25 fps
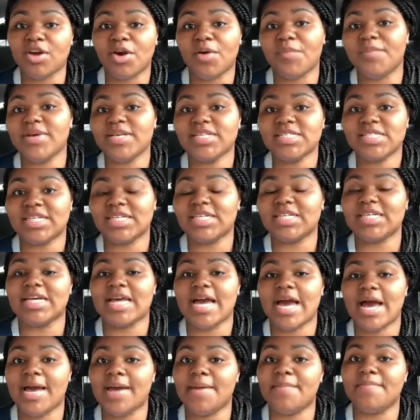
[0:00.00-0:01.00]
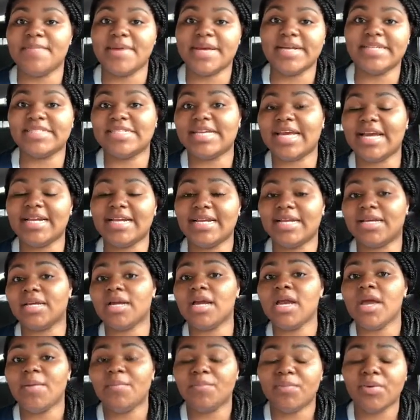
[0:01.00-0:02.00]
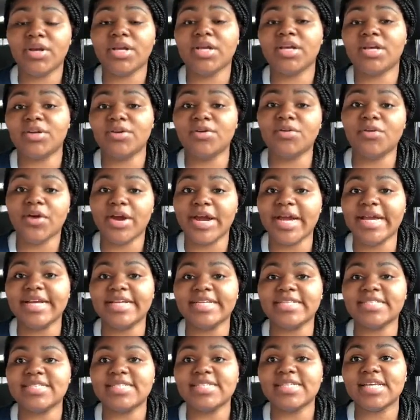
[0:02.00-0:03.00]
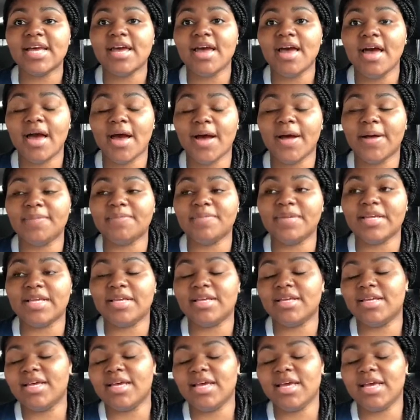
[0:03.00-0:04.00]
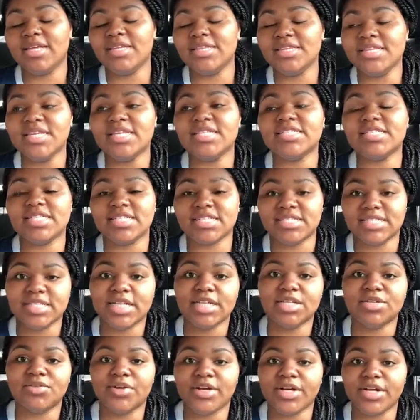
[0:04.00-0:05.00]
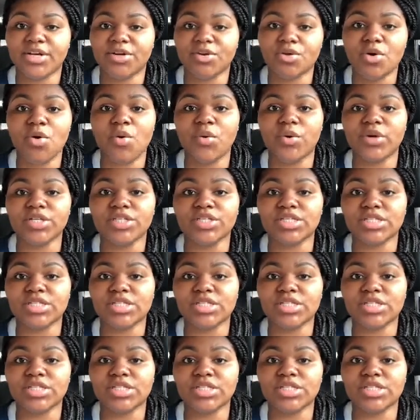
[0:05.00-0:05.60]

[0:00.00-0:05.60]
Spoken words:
basically I'm maintaining pretty good grades in this accelerated course.